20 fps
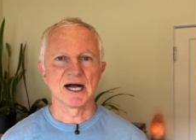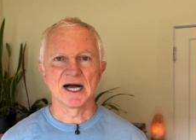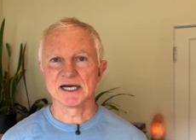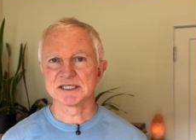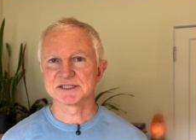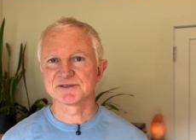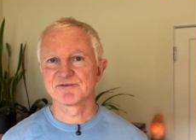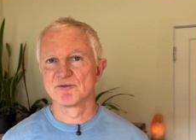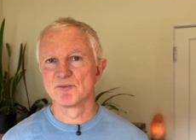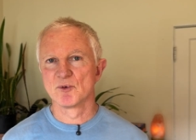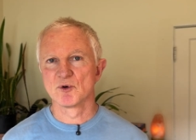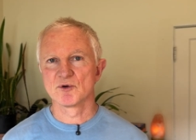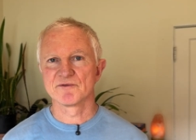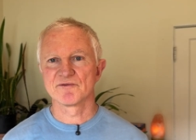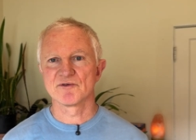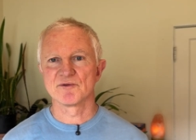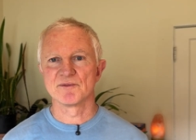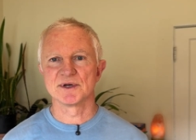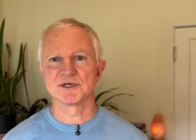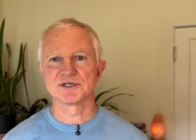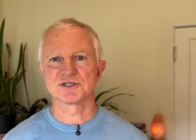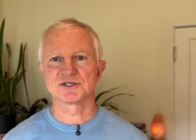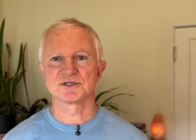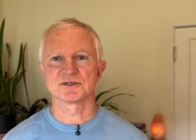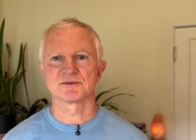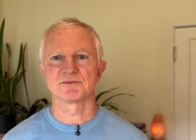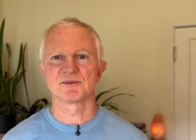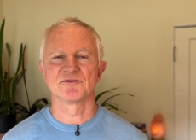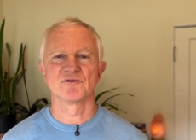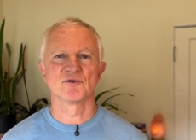ask for more
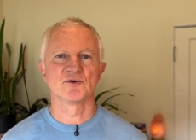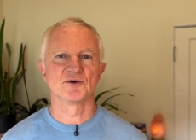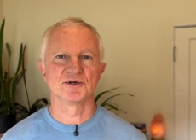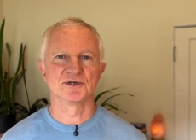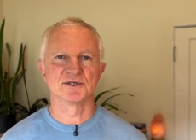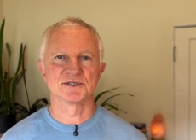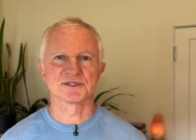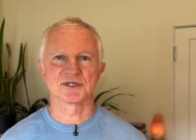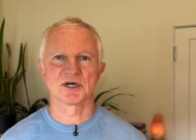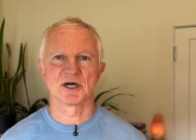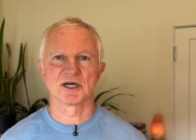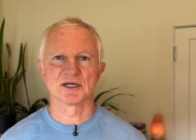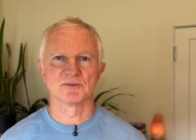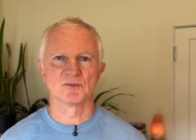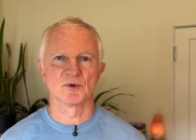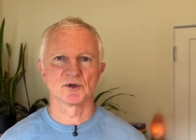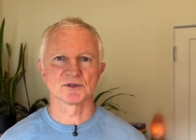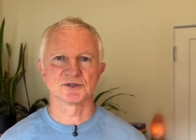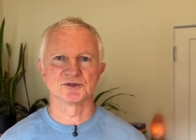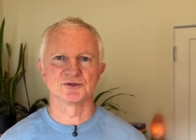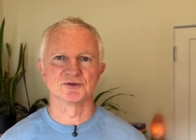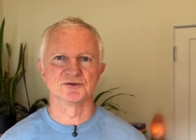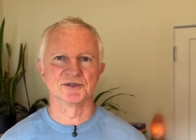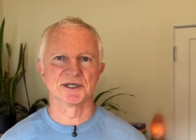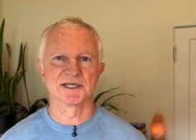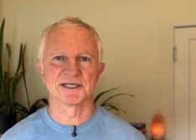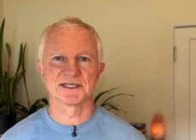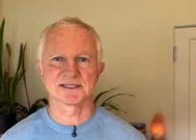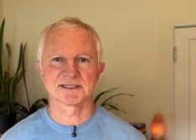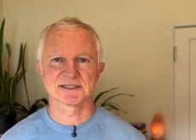information before you decide on what to do
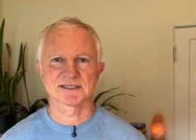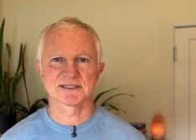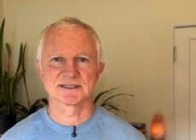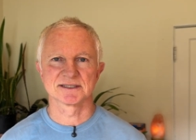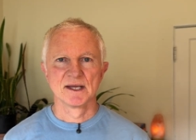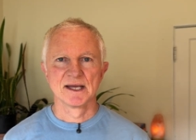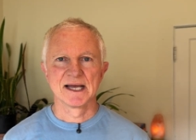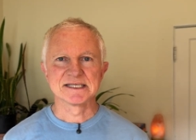next.